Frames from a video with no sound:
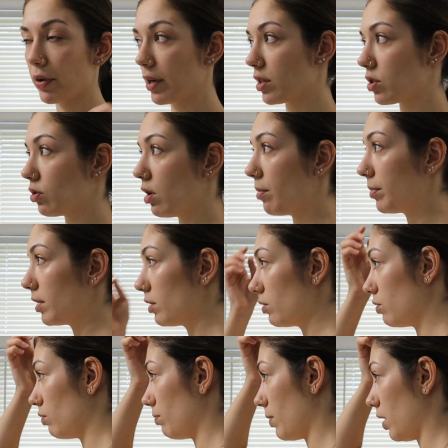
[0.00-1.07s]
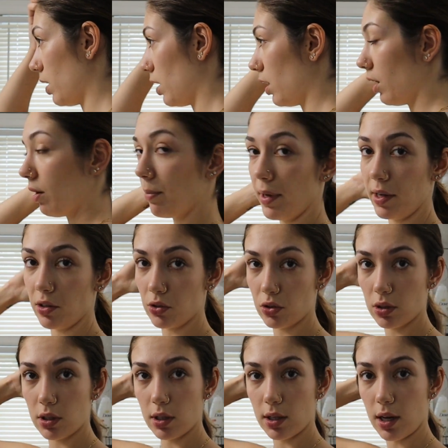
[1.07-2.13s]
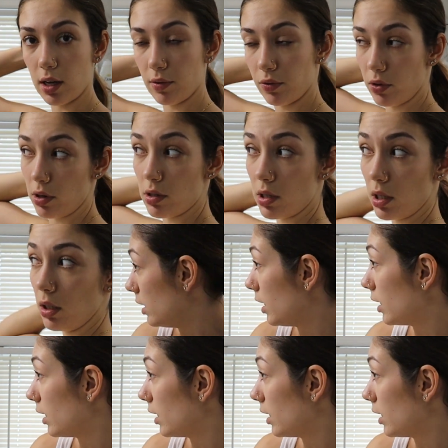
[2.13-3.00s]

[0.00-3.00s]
okay so now i'm gonna do my hair my hair's looking kind of crazy